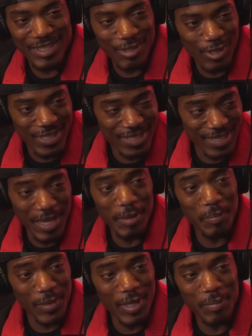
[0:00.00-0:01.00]
It's not the
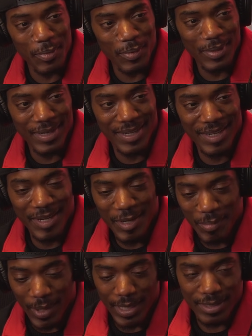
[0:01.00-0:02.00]
same people,
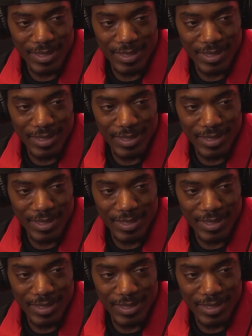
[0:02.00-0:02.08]
but